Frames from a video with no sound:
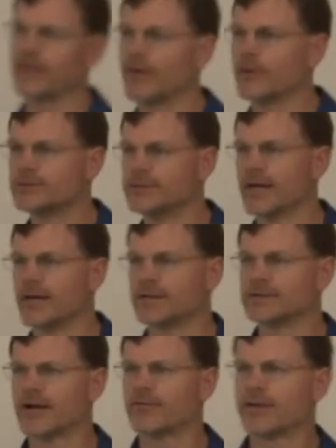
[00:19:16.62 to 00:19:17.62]
in those
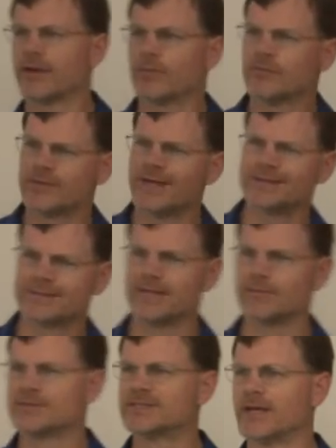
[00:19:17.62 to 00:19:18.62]
days. Everything did
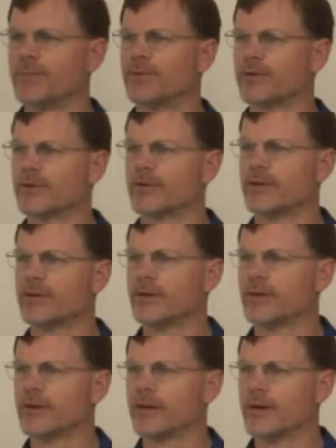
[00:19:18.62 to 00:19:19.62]
seem simpler.
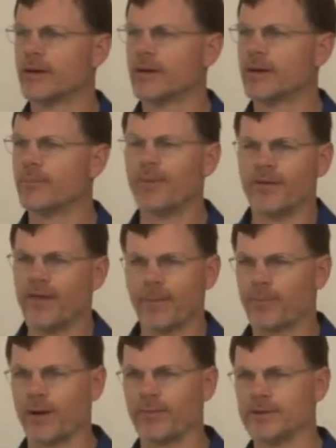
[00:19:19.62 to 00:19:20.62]
But
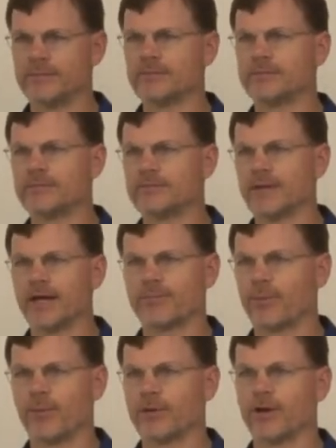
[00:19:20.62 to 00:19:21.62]
that probably, that
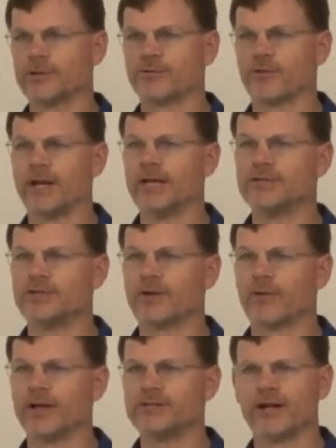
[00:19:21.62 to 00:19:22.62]
probably goes for any
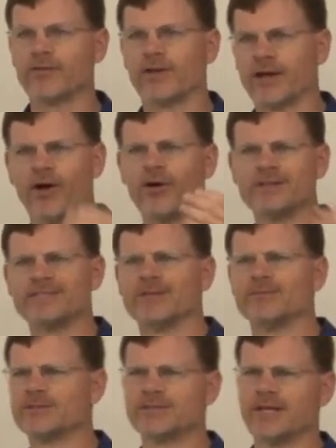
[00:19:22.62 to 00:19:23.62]
generation. Everything always
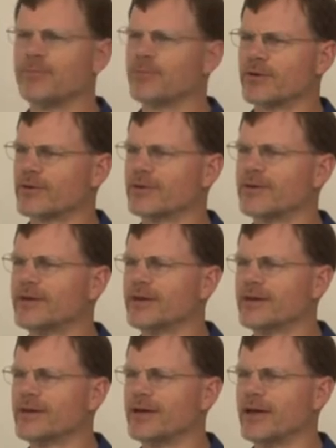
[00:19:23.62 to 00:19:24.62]
seems simpler
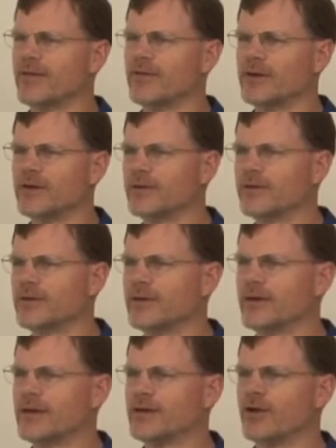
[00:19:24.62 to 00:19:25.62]
in the,
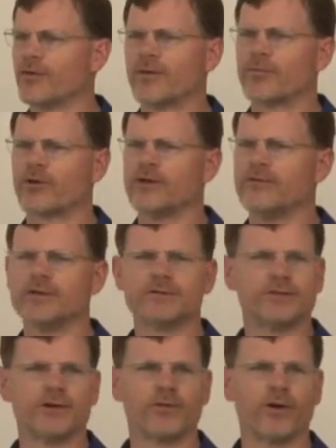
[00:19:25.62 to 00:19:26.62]
you know, in the previous
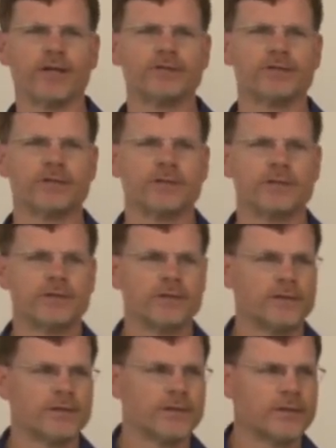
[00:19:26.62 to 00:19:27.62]
generation.
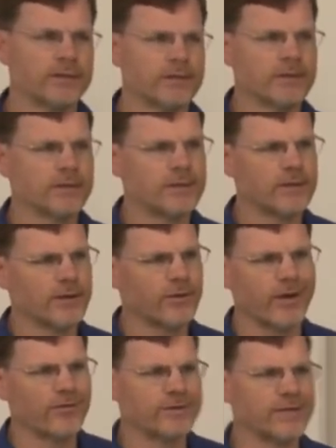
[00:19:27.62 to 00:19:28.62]
You know,
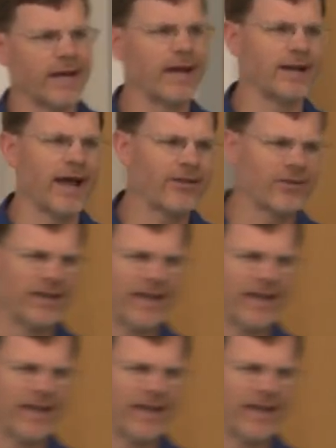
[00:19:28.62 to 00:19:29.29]
even today, now the